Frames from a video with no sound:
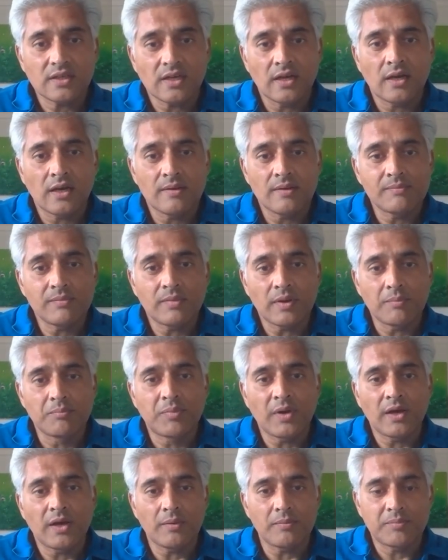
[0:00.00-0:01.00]

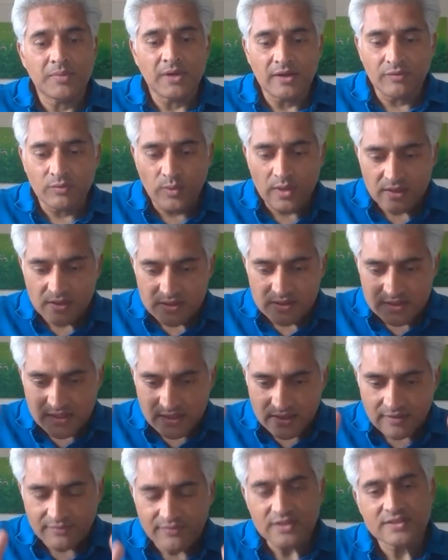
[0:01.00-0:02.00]
But if we can
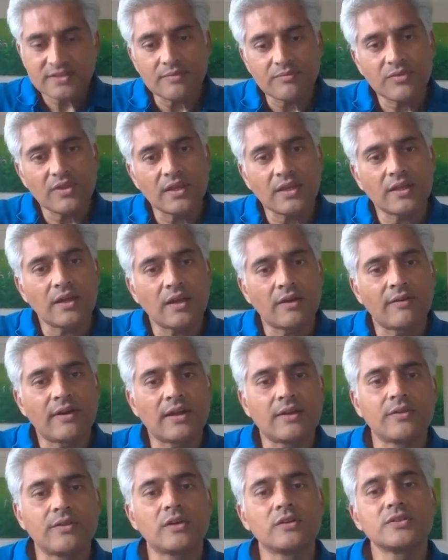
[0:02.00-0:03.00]
deliver something
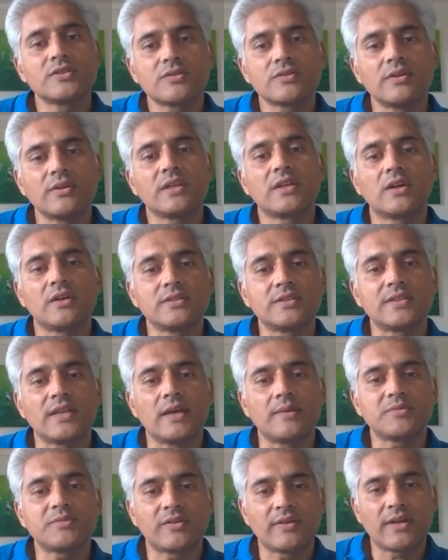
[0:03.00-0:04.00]
around those three
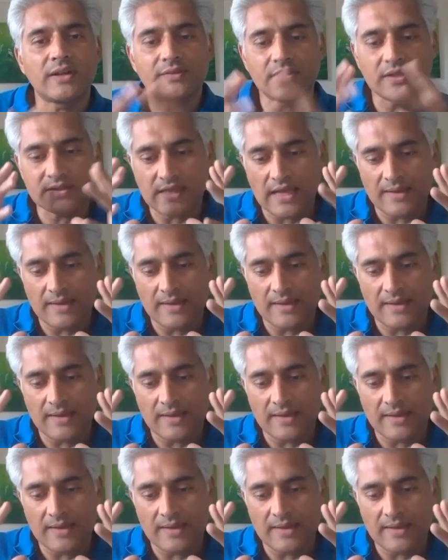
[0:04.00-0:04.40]
concepts, around this,